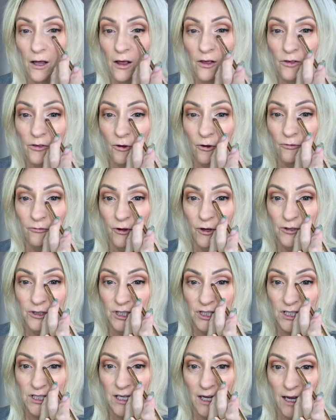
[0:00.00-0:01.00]
So if you
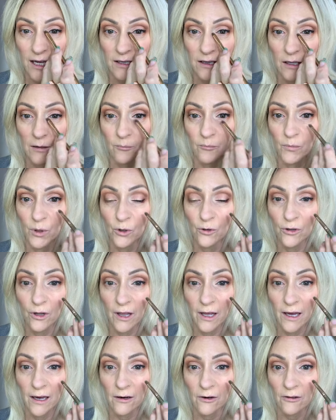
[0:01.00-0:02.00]
just add the
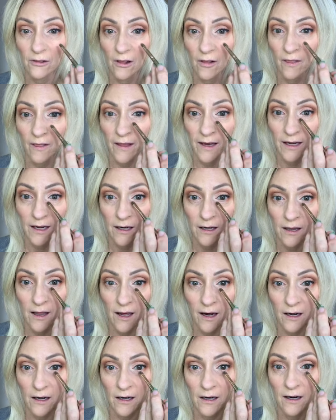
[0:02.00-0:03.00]
moonlit or the linen
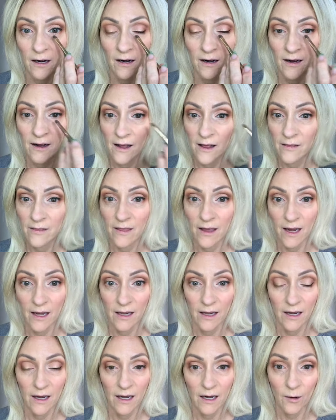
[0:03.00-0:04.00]
there,
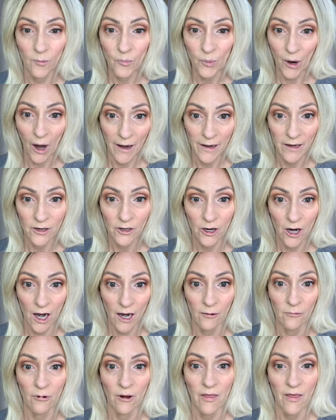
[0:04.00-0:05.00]
then it'll brighten your
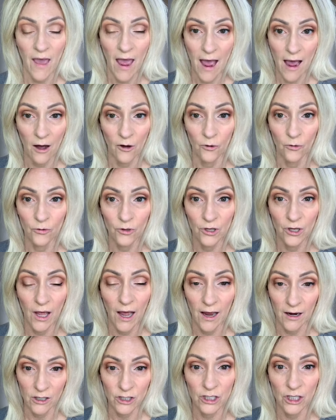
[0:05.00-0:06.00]
eye without
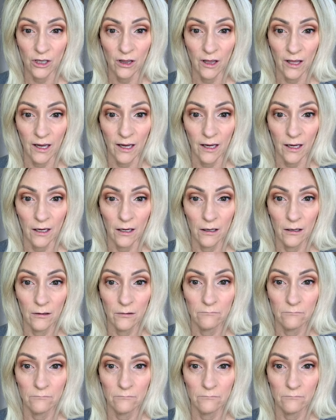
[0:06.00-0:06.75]
actually